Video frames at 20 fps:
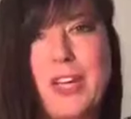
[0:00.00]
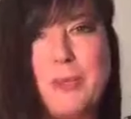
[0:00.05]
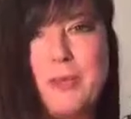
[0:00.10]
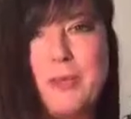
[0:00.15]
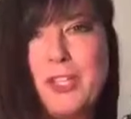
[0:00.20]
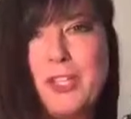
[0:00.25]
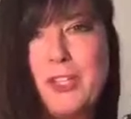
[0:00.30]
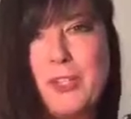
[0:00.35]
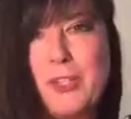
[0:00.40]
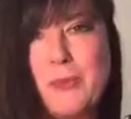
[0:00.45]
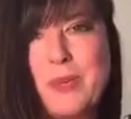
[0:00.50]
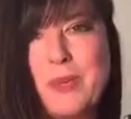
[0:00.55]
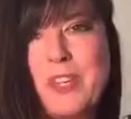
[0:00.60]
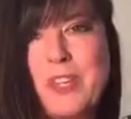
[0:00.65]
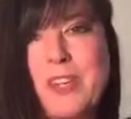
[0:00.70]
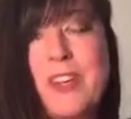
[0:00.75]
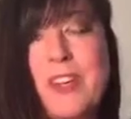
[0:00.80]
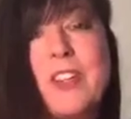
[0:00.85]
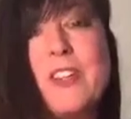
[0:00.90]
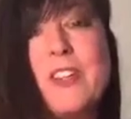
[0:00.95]
to be
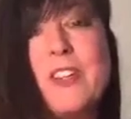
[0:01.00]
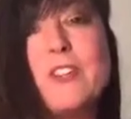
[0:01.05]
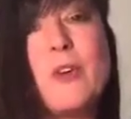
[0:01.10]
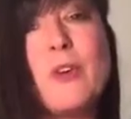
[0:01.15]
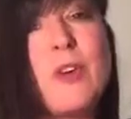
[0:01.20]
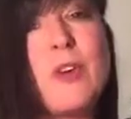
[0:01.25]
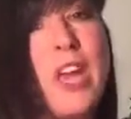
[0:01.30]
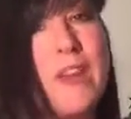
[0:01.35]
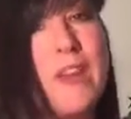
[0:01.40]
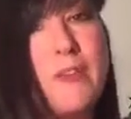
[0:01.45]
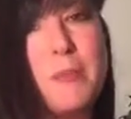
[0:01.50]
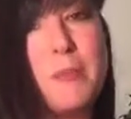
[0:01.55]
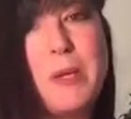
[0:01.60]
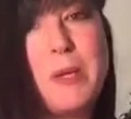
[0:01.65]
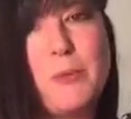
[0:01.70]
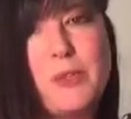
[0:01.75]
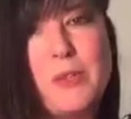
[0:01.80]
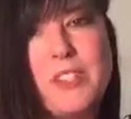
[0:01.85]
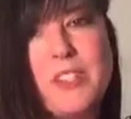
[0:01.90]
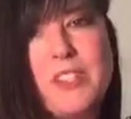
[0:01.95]
human and it is okay for
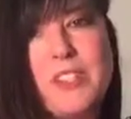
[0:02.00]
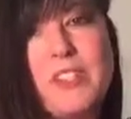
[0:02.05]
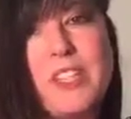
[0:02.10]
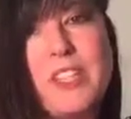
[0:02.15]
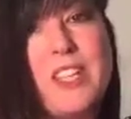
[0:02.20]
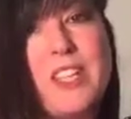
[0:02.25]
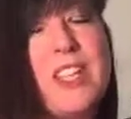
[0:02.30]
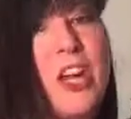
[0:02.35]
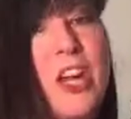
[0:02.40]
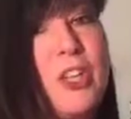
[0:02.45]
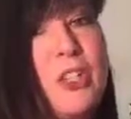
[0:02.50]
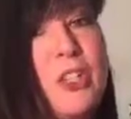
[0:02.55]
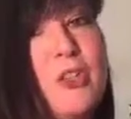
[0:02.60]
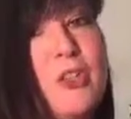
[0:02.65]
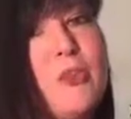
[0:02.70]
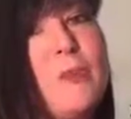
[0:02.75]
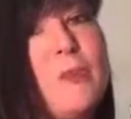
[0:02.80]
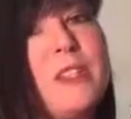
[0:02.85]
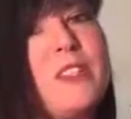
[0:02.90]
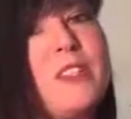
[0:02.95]
people to see that
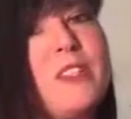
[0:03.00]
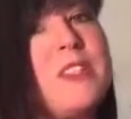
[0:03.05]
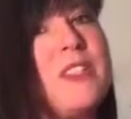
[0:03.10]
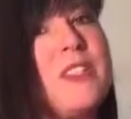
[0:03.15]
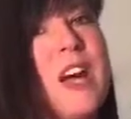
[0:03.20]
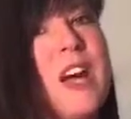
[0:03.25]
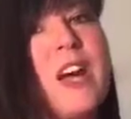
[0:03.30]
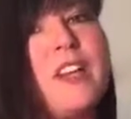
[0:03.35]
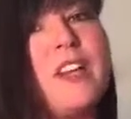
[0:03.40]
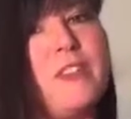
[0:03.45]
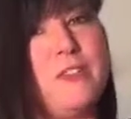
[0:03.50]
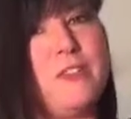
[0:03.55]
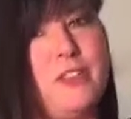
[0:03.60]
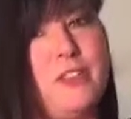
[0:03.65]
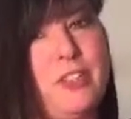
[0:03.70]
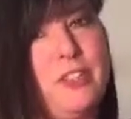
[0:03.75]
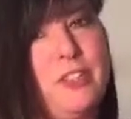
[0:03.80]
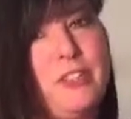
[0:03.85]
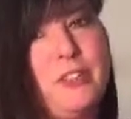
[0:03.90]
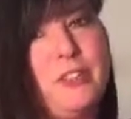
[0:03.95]
human side of
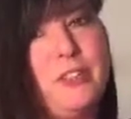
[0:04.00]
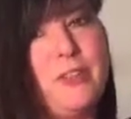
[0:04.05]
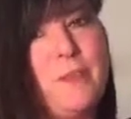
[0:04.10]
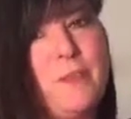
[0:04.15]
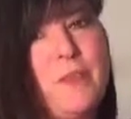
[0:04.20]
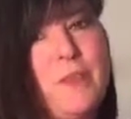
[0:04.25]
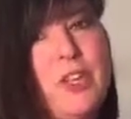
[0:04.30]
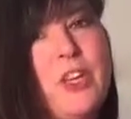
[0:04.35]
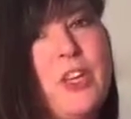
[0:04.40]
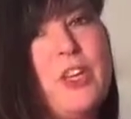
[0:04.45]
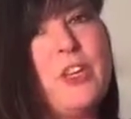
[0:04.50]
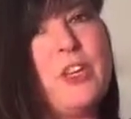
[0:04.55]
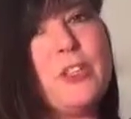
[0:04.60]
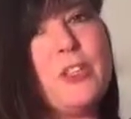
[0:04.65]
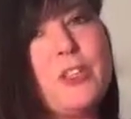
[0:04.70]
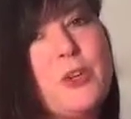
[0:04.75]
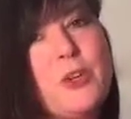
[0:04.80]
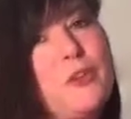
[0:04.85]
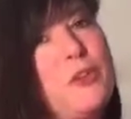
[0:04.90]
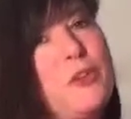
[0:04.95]
you.
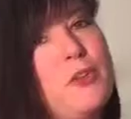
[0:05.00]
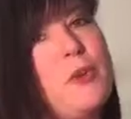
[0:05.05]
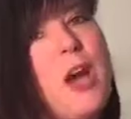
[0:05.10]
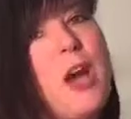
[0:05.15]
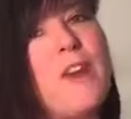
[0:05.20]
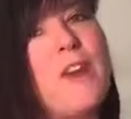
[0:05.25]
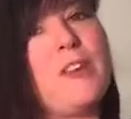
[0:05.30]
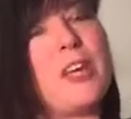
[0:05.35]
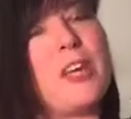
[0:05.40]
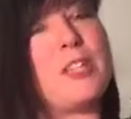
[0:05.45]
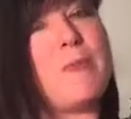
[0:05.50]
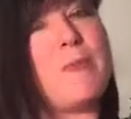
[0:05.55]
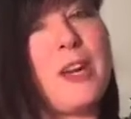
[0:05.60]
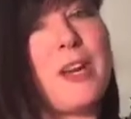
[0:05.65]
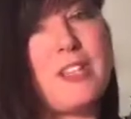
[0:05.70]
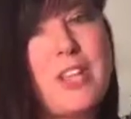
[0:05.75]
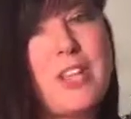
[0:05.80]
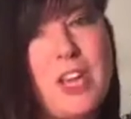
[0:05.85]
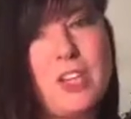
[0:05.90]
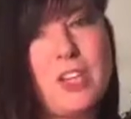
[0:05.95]
So if you have an
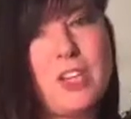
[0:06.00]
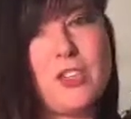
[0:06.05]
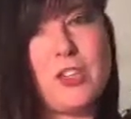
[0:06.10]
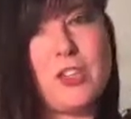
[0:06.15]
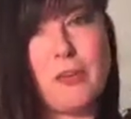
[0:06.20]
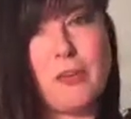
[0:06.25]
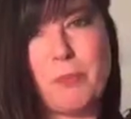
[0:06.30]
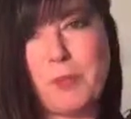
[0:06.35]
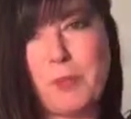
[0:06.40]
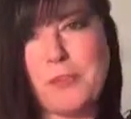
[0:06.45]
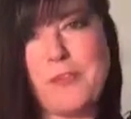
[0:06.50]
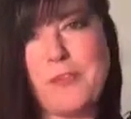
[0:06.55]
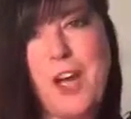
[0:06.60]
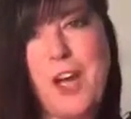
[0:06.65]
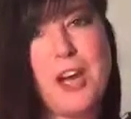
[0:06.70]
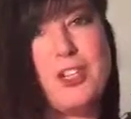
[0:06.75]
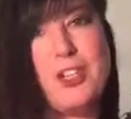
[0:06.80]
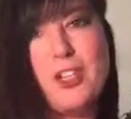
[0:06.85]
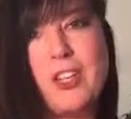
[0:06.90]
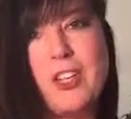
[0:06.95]
expectation of
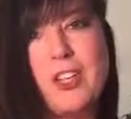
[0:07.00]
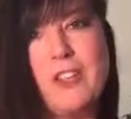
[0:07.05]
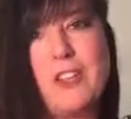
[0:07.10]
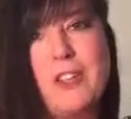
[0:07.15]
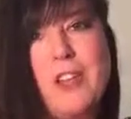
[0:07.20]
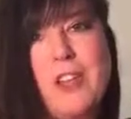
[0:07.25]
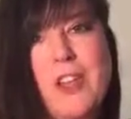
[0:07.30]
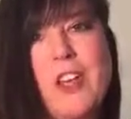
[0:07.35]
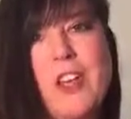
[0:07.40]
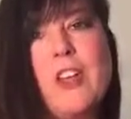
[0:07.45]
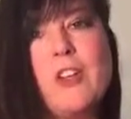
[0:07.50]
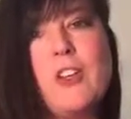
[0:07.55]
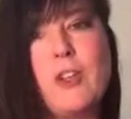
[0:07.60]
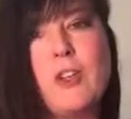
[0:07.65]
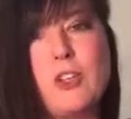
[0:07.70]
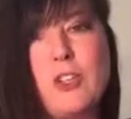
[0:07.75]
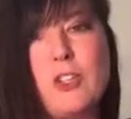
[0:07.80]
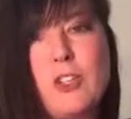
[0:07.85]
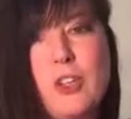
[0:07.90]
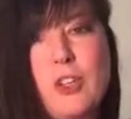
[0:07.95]
perfection,
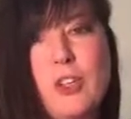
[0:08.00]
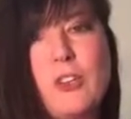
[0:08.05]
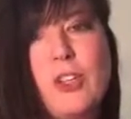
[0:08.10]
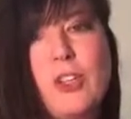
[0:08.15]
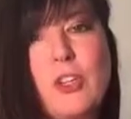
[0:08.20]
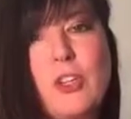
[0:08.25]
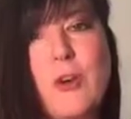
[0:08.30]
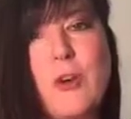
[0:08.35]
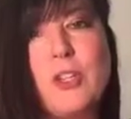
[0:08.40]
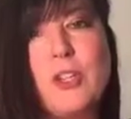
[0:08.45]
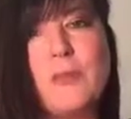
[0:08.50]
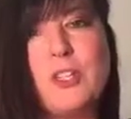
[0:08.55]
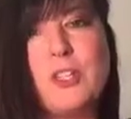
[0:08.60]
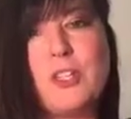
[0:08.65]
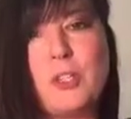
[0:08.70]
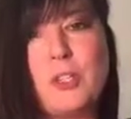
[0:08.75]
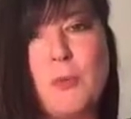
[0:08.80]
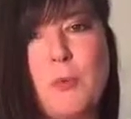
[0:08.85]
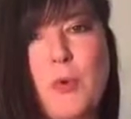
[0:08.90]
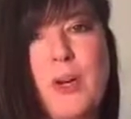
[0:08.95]
you're certainly going to be
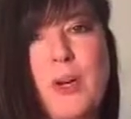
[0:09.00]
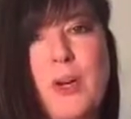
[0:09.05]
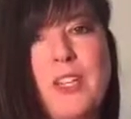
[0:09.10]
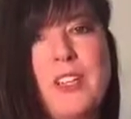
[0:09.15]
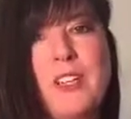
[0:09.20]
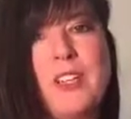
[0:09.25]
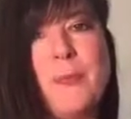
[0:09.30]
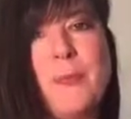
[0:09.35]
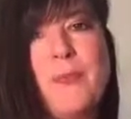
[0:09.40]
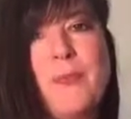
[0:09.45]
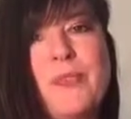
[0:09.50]
disappointed.